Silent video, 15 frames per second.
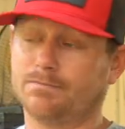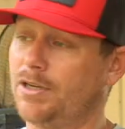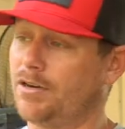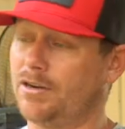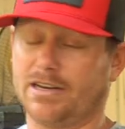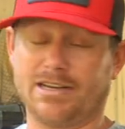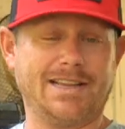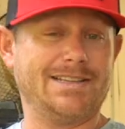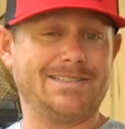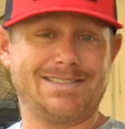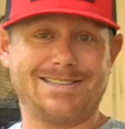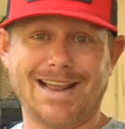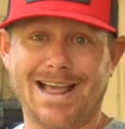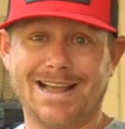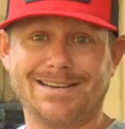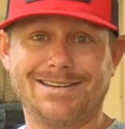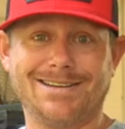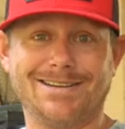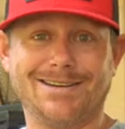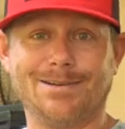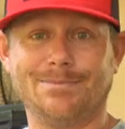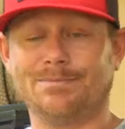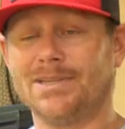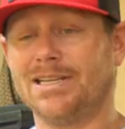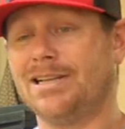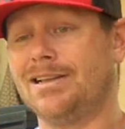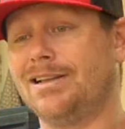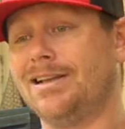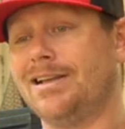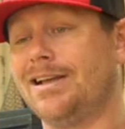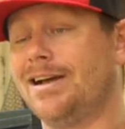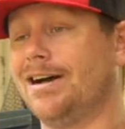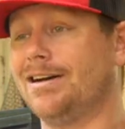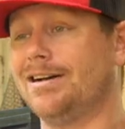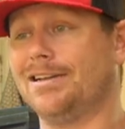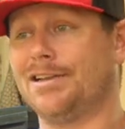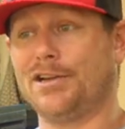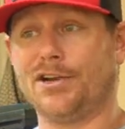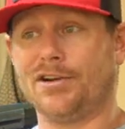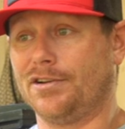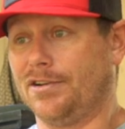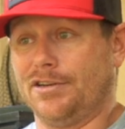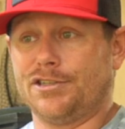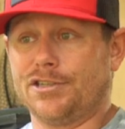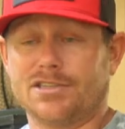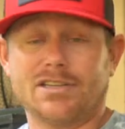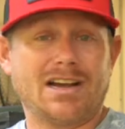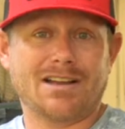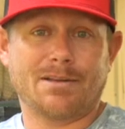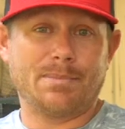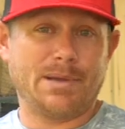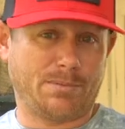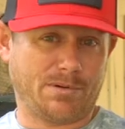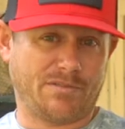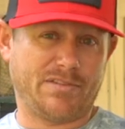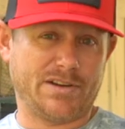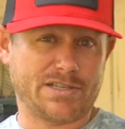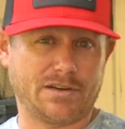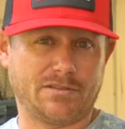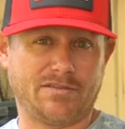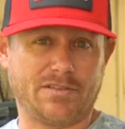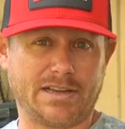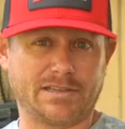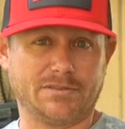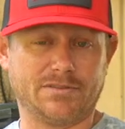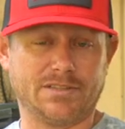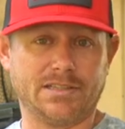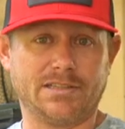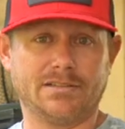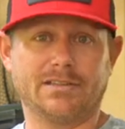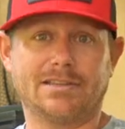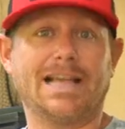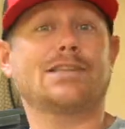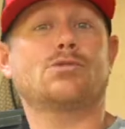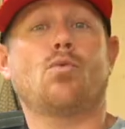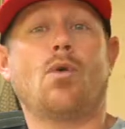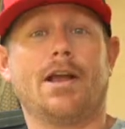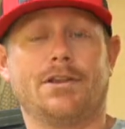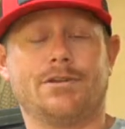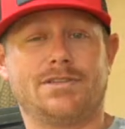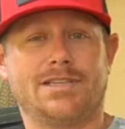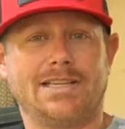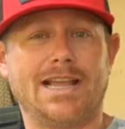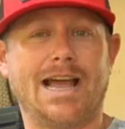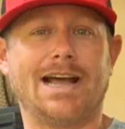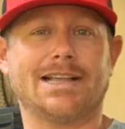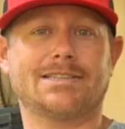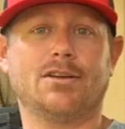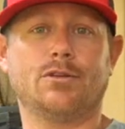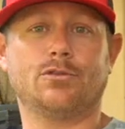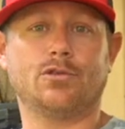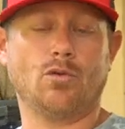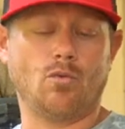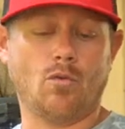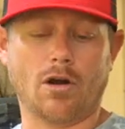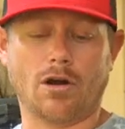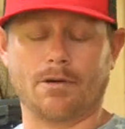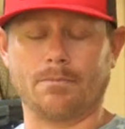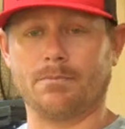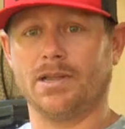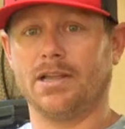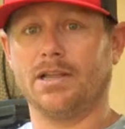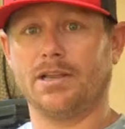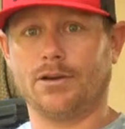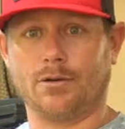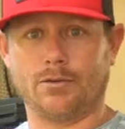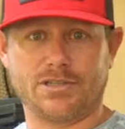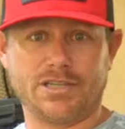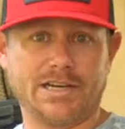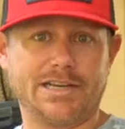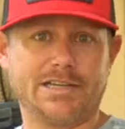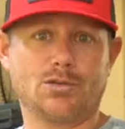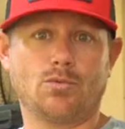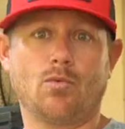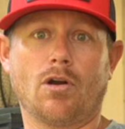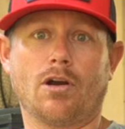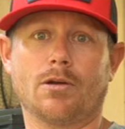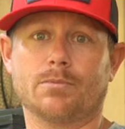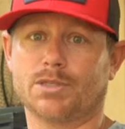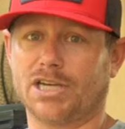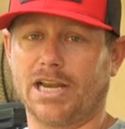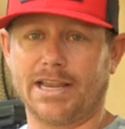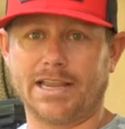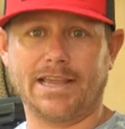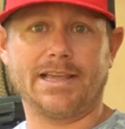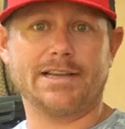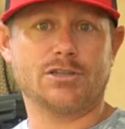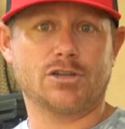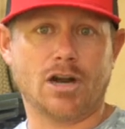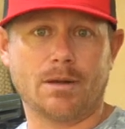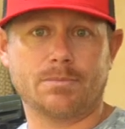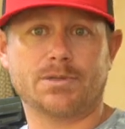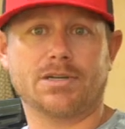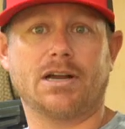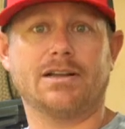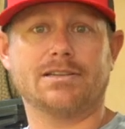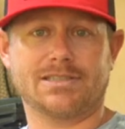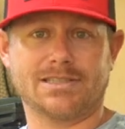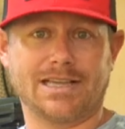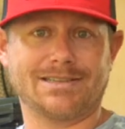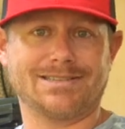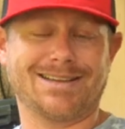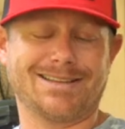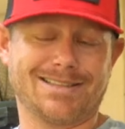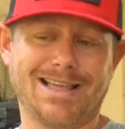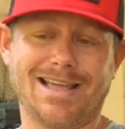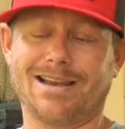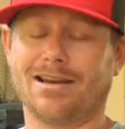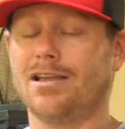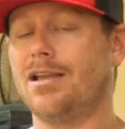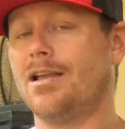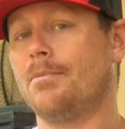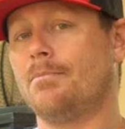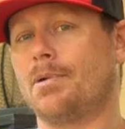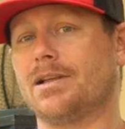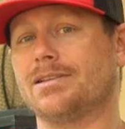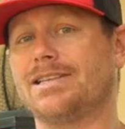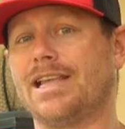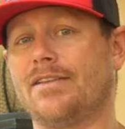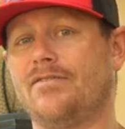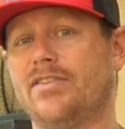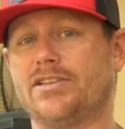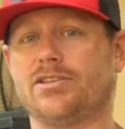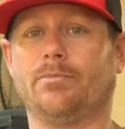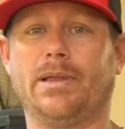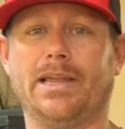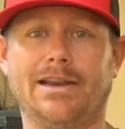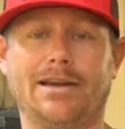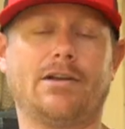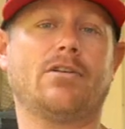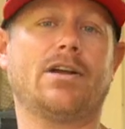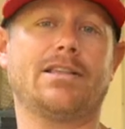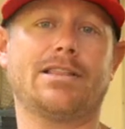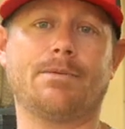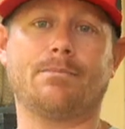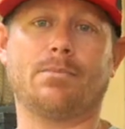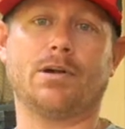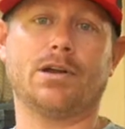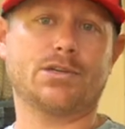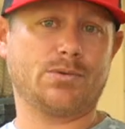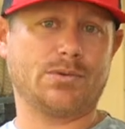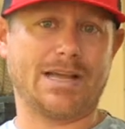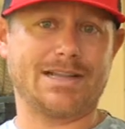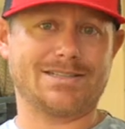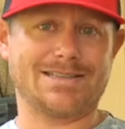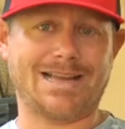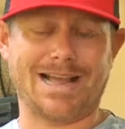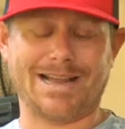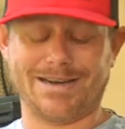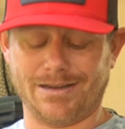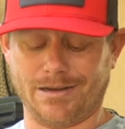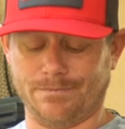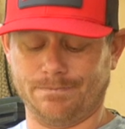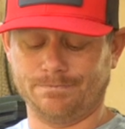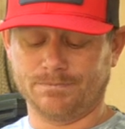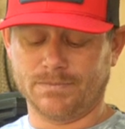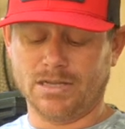You're going to get snagged up. Uh, you're, you're just not going to be able to fish it effectively. That's why you see guys go to a worm. You know, a ten inch worm, shaky head drop shots, things like that, because they can fish them in and around that brush without snagging up.